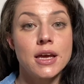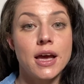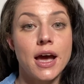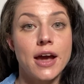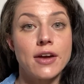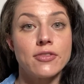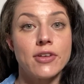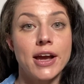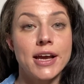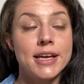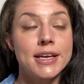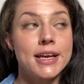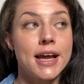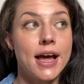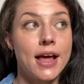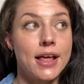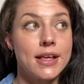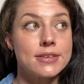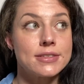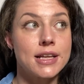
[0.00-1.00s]
I
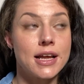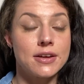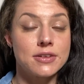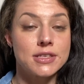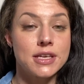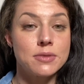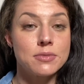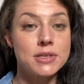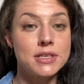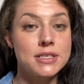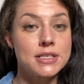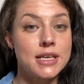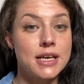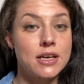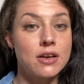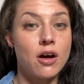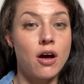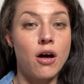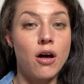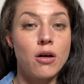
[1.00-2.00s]
recognized that I was able to stay
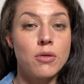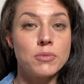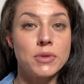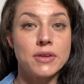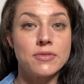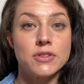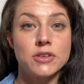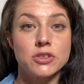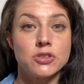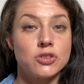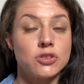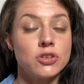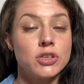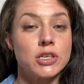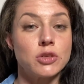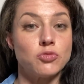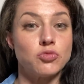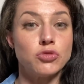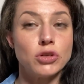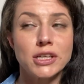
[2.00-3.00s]
calm even
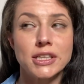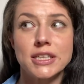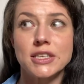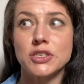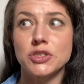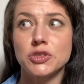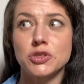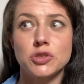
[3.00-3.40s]
during really